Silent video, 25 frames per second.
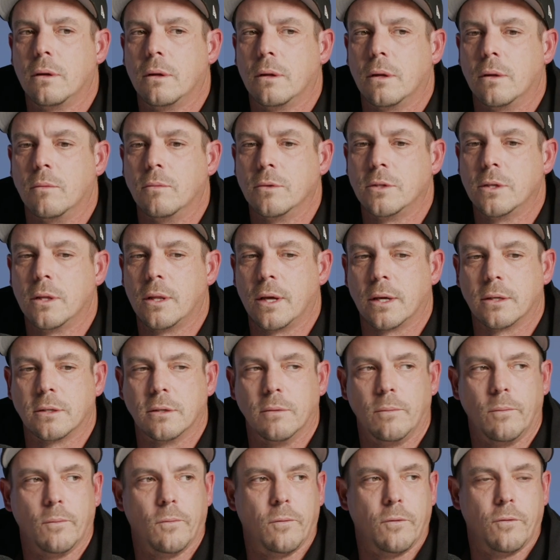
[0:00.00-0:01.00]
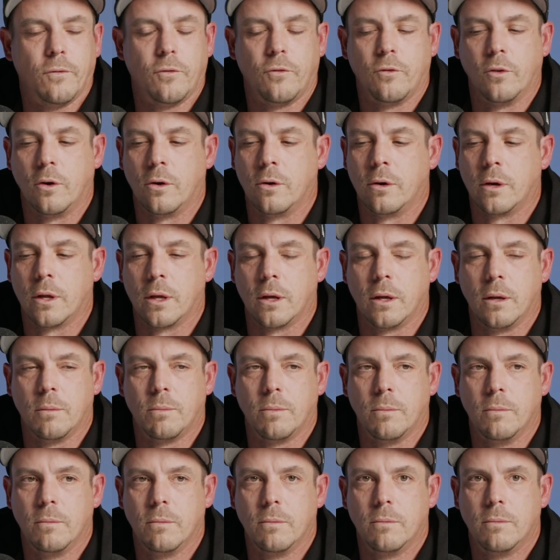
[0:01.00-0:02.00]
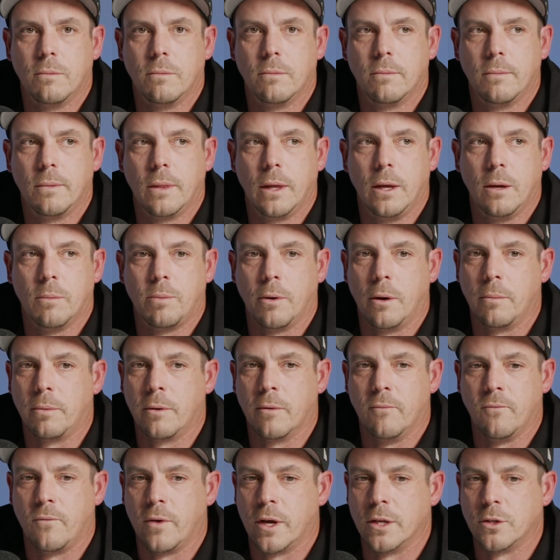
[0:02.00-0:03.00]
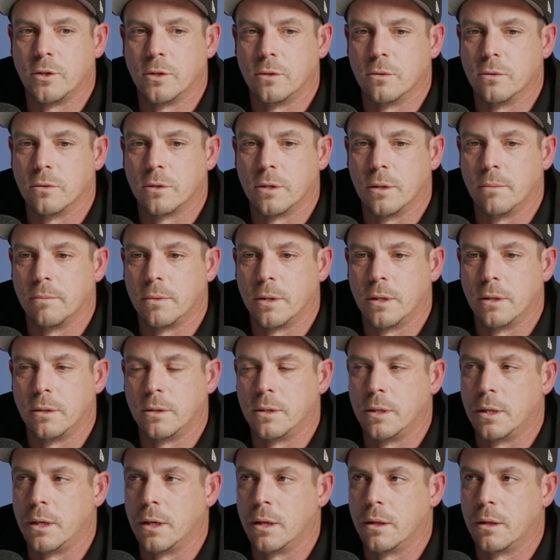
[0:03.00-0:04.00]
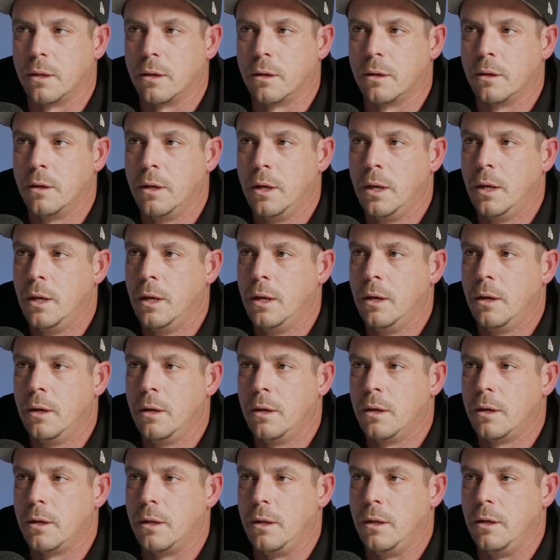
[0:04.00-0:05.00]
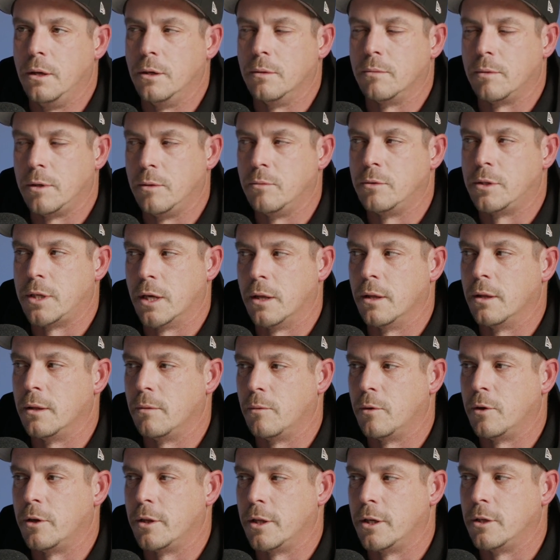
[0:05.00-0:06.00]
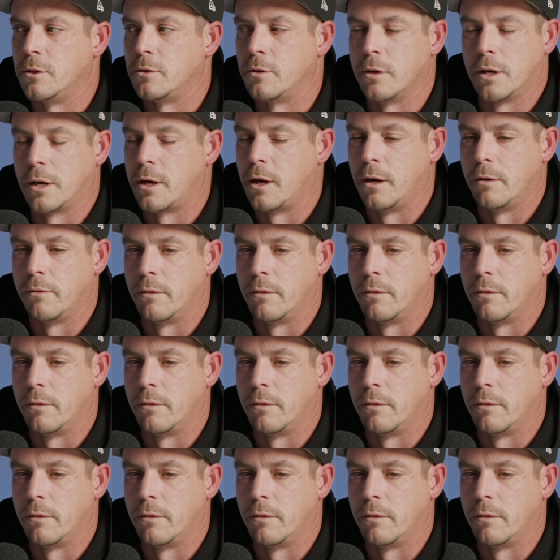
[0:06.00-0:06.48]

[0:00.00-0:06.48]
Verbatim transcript: went to like some Florida hip hip hop convention or something together you, he was telling one of these. I can't